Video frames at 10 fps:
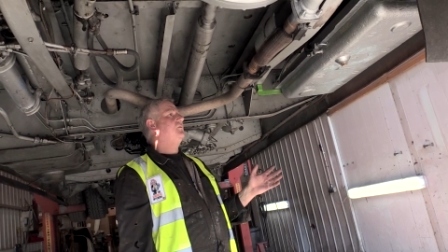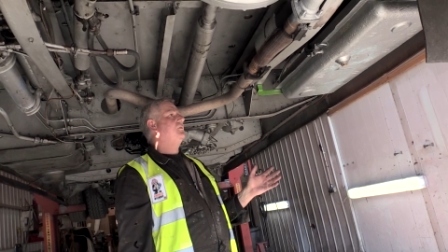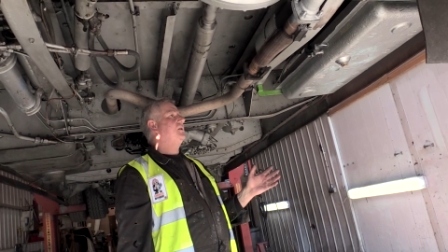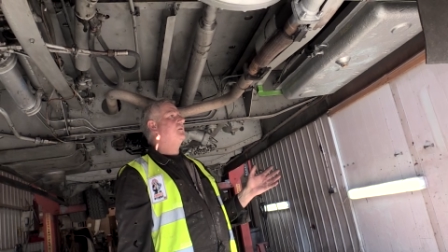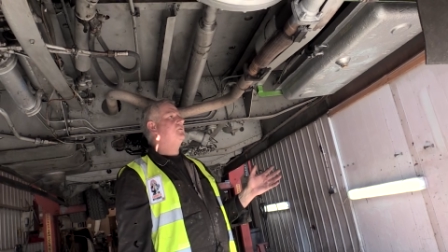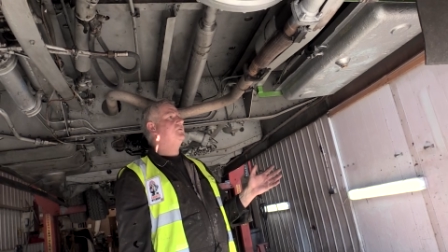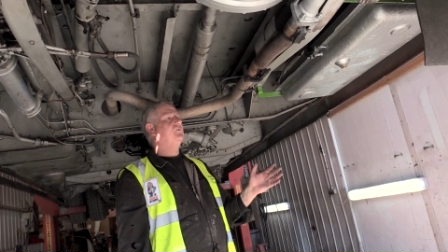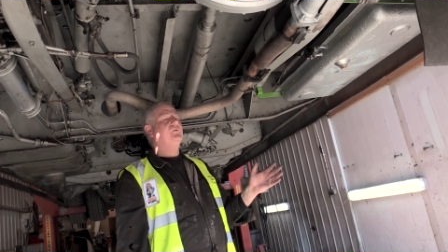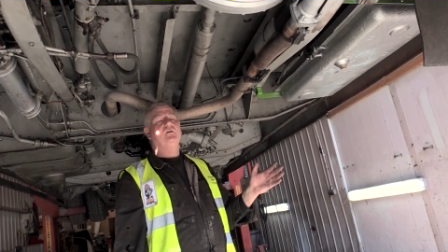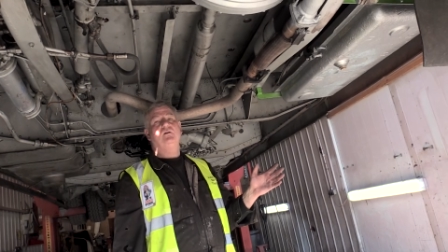you end up
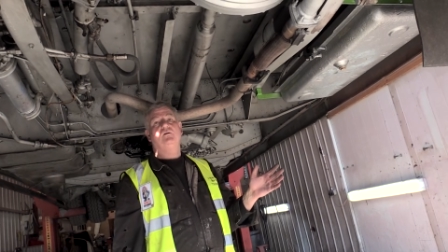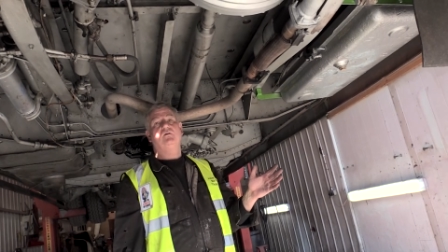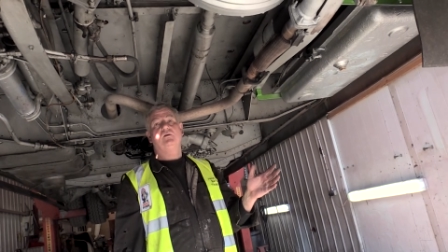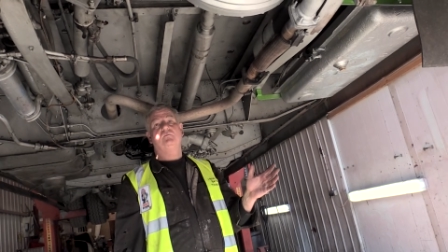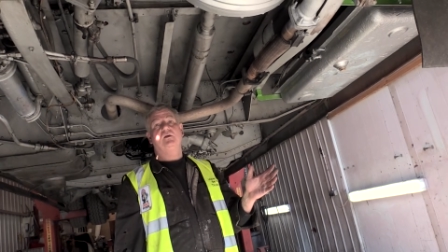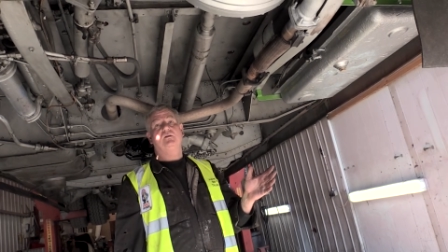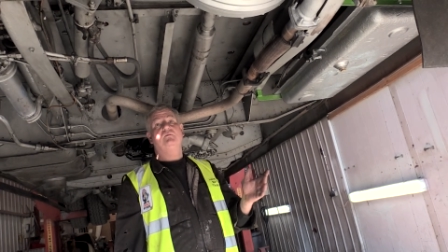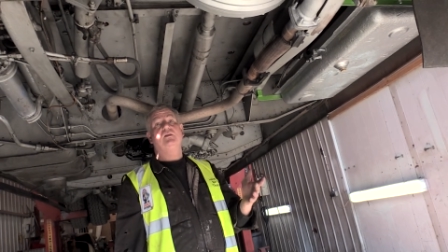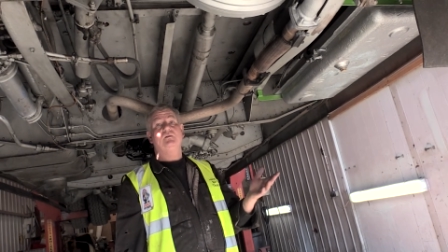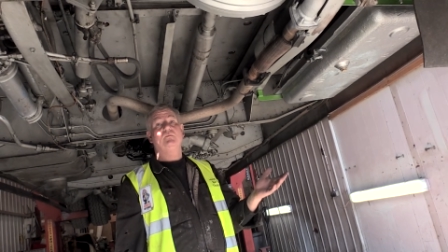crawling along about
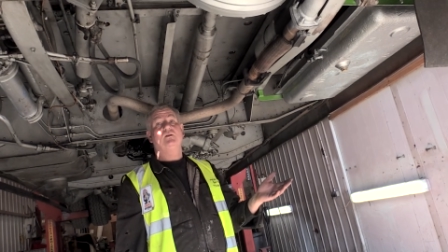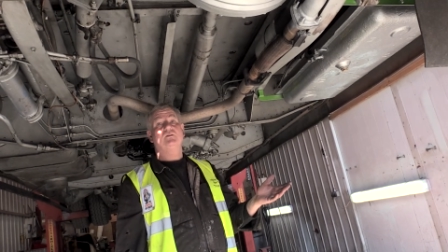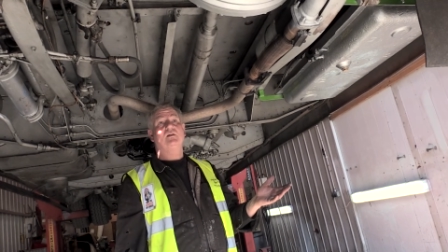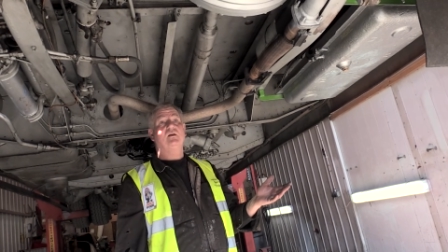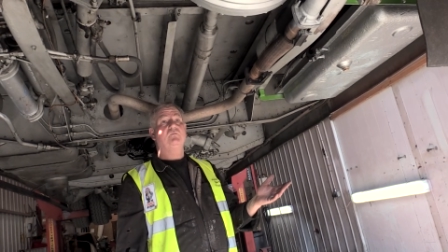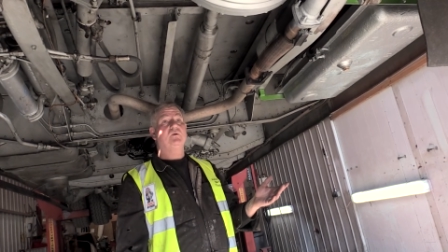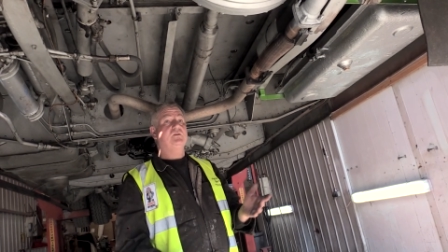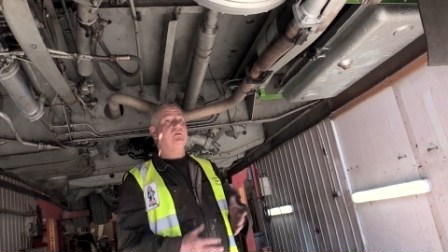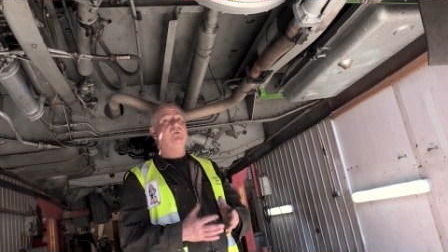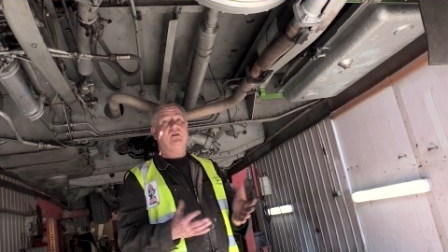20 miles an hour
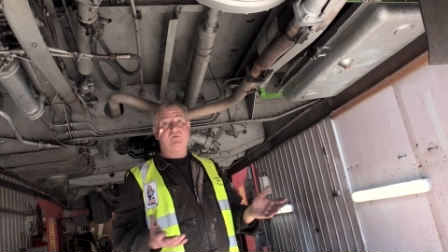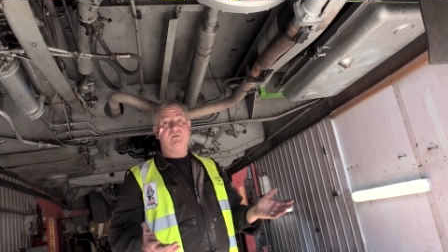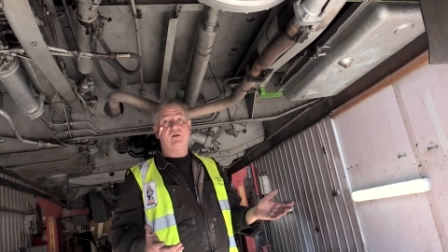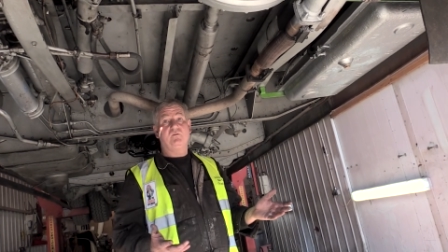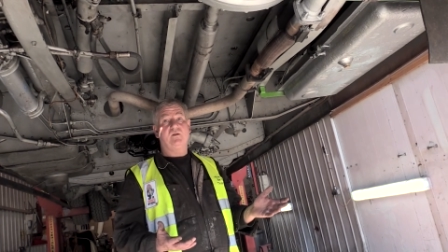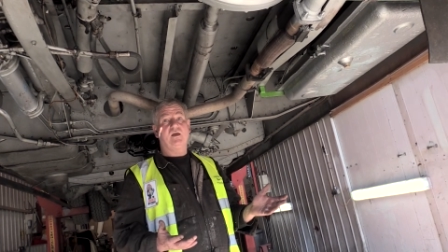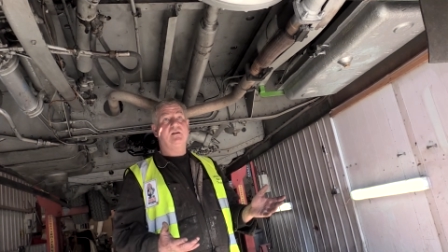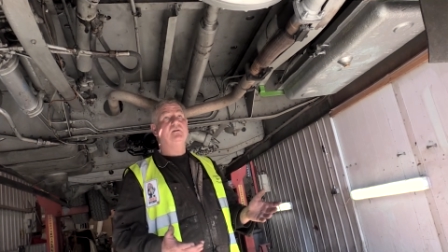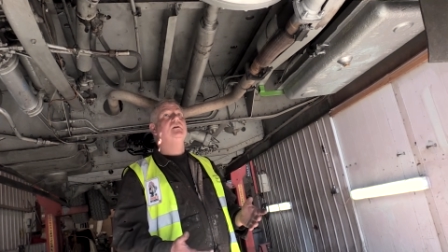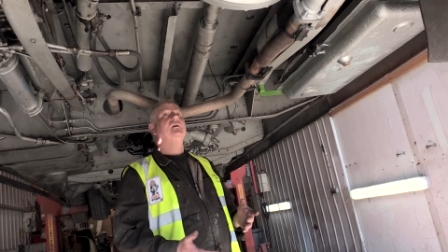because your batteries go flat